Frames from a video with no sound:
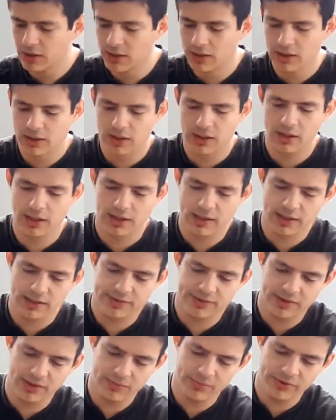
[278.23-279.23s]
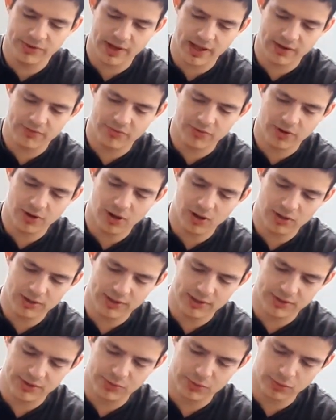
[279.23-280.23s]
And it seems like for all
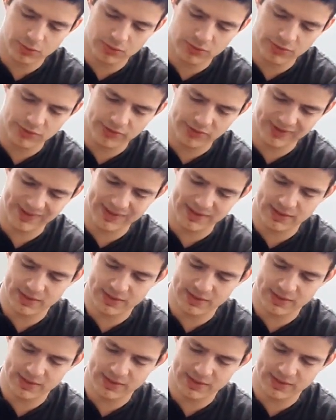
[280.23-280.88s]
their tools,